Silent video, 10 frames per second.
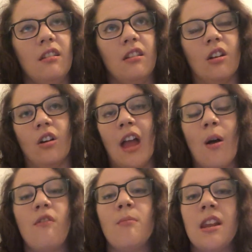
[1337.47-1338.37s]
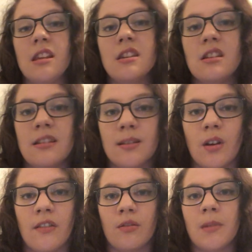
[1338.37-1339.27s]
you know, however many years or
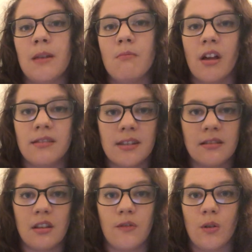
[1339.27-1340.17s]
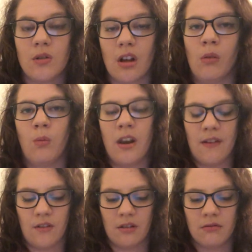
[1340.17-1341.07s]
however many months into the future,
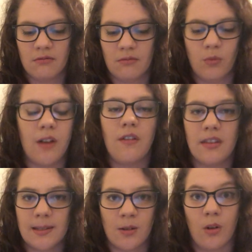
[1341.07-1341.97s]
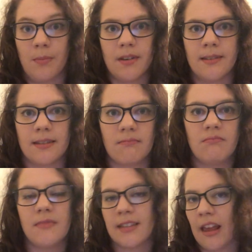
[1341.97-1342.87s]
whatever the script is
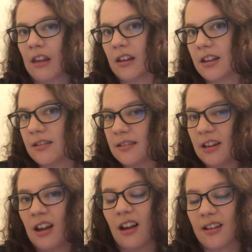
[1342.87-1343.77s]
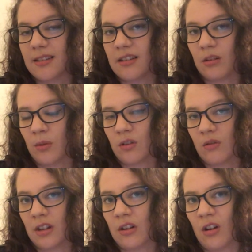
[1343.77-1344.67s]
saying it is, because, you know, we don't
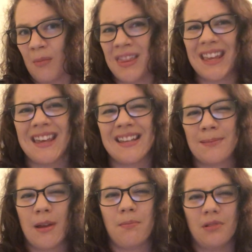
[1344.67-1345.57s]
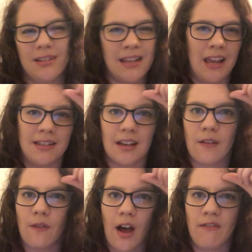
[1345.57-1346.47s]
really know. I mean, the guess people are saying is like
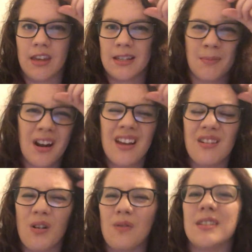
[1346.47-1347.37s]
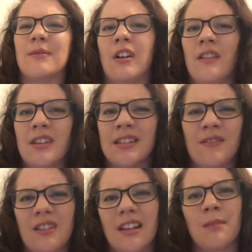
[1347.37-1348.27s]
5 years, but I don't know if it's 5 years. I
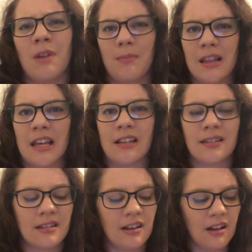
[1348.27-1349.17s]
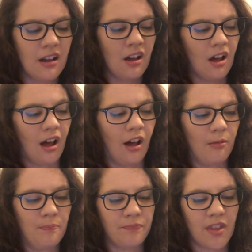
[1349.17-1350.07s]
feel like it might be less.
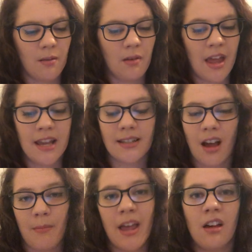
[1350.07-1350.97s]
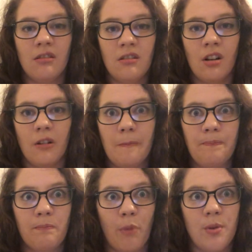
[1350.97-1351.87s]
And he's come out, you know,
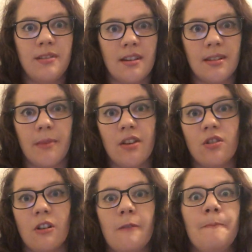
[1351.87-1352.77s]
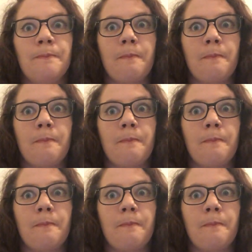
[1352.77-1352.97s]
post-decimation,